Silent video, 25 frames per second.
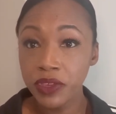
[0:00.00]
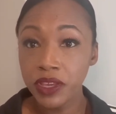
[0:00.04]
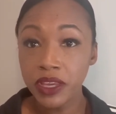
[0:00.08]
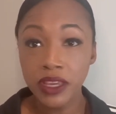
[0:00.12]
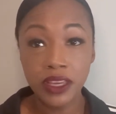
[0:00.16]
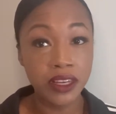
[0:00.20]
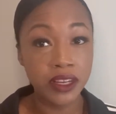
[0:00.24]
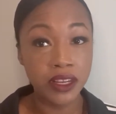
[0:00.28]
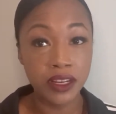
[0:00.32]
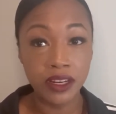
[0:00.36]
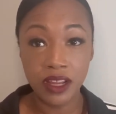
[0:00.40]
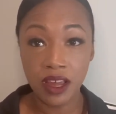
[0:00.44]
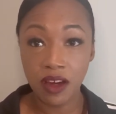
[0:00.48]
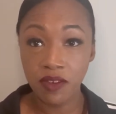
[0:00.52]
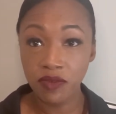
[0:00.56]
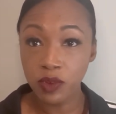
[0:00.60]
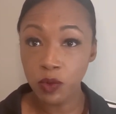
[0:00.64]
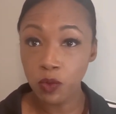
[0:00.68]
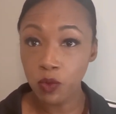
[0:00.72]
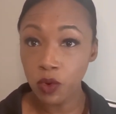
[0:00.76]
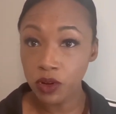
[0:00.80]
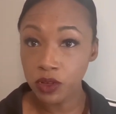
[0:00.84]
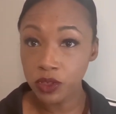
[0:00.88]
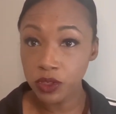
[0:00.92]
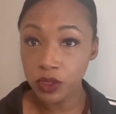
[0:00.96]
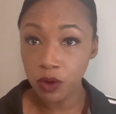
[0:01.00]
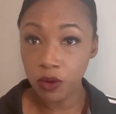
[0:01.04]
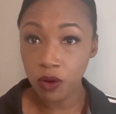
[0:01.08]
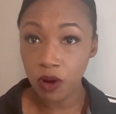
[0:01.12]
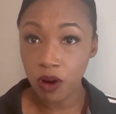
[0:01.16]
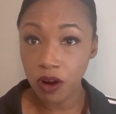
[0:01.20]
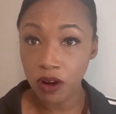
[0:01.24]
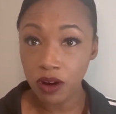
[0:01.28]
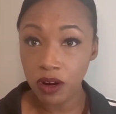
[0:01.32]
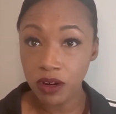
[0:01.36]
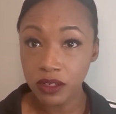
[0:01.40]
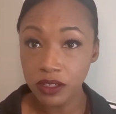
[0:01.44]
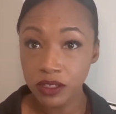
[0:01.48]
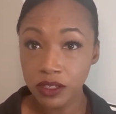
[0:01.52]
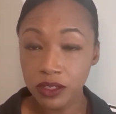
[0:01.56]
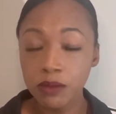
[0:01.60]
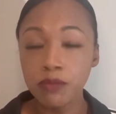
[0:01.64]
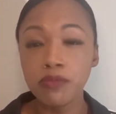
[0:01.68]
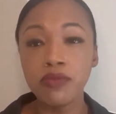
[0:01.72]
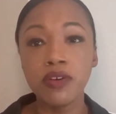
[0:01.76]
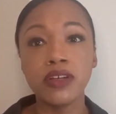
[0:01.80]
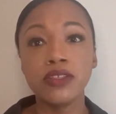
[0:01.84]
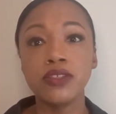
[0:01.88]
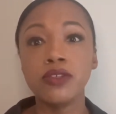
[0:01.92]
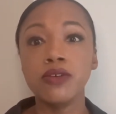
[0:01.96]
He didn't have to work so hard to
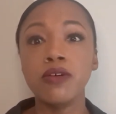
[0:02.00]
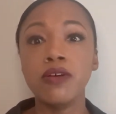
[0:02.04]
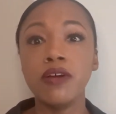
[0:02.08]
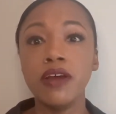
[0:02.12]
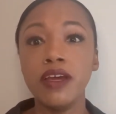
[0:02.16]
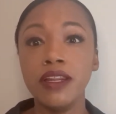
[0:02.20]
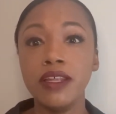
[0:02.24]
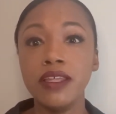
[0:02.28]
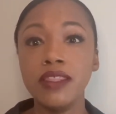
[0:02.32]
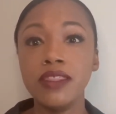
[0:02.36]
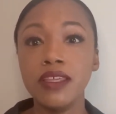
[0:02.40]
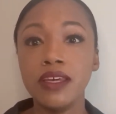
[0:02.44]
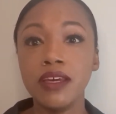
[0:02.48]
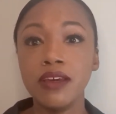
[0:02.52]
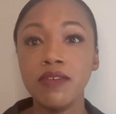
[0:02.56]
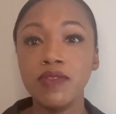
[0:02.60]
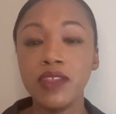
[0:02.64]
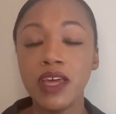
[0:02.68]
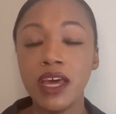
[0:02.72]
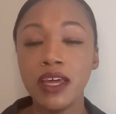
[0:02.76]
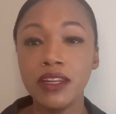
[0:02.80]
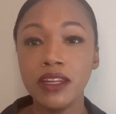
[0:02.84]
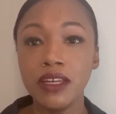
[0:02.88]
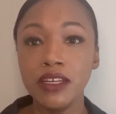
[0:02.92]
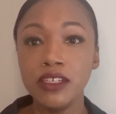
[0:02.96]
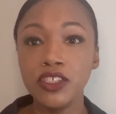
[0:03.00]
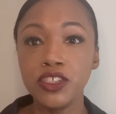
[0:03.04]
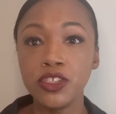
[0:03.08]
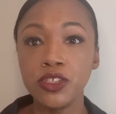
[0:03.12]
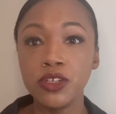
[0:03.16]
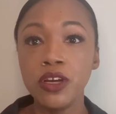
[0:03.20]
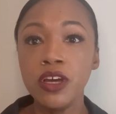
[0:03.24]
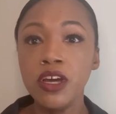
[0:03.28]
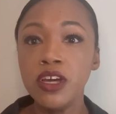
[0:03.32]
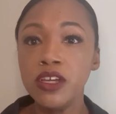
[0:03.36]
impress her or anything of that nature.